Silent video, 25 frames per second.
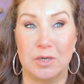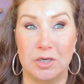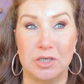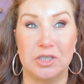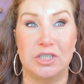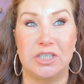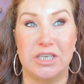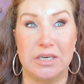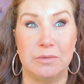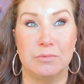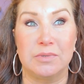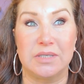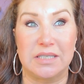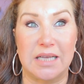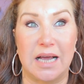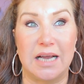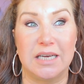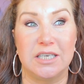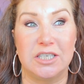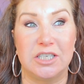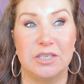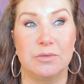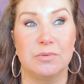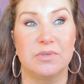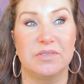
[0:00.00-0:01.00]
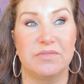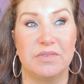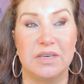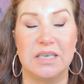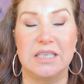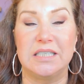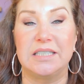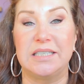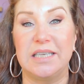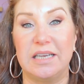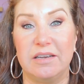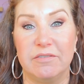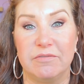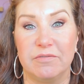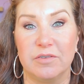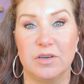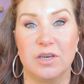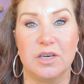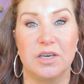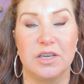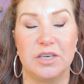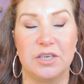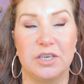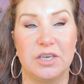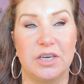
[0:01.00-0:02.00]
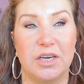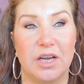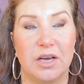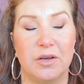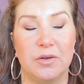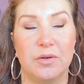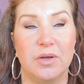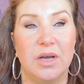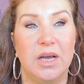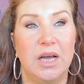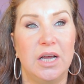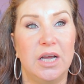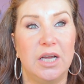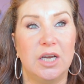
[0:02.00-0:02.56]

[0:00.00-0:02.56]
because she was saying she was feeling tearful and, you know,